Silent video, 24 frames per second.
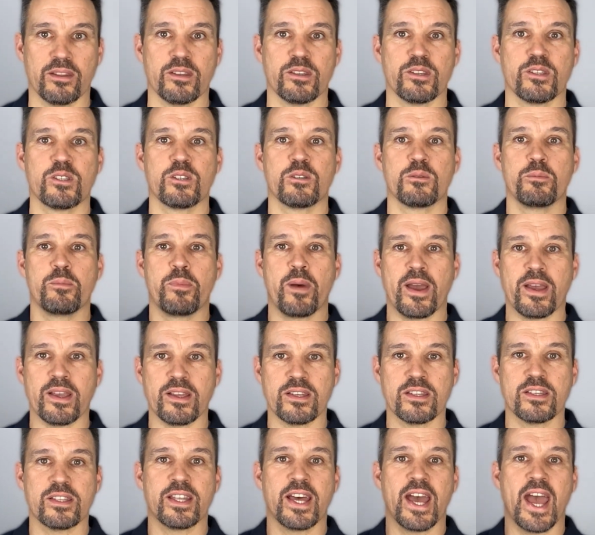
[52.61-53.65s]
The
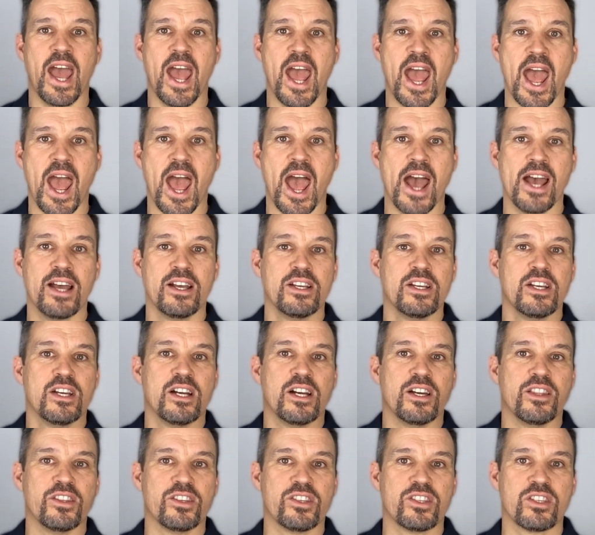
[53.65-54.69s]
space, the air,
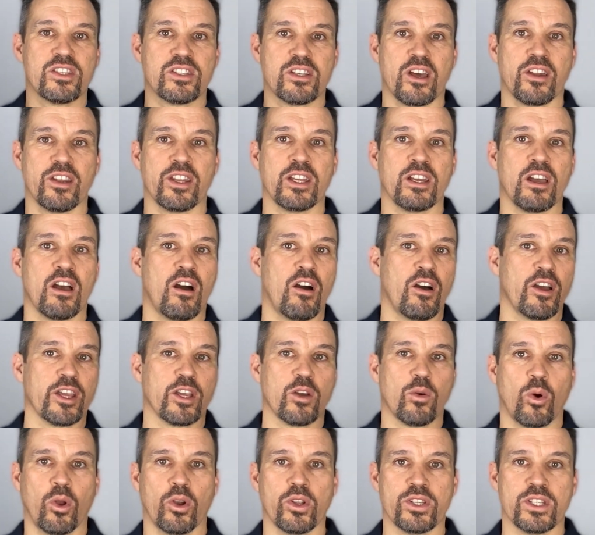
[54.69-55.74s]
and the stunning high
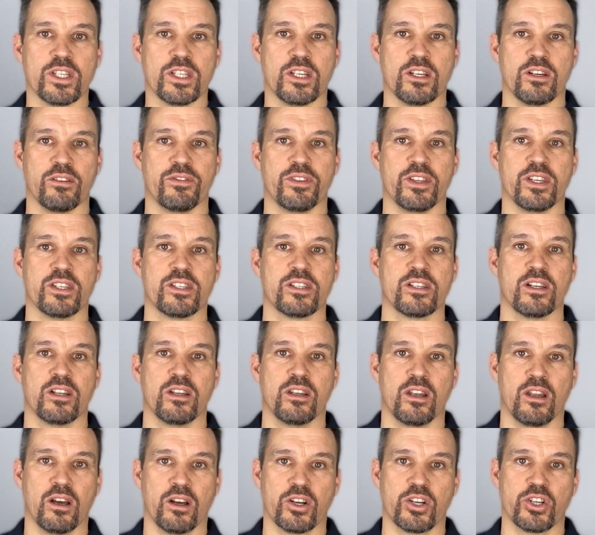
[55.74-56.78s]
quality of this
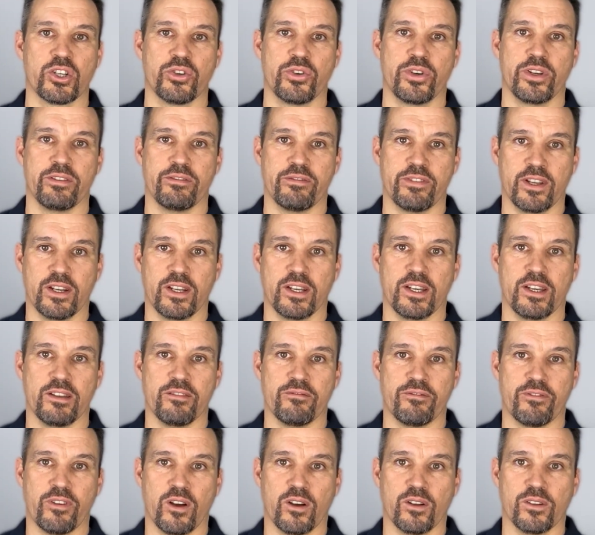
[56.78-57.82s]
luxury villa
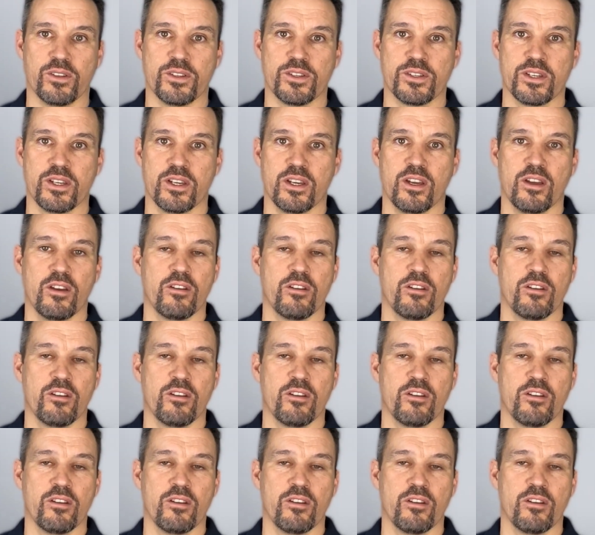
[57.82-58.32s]
in France.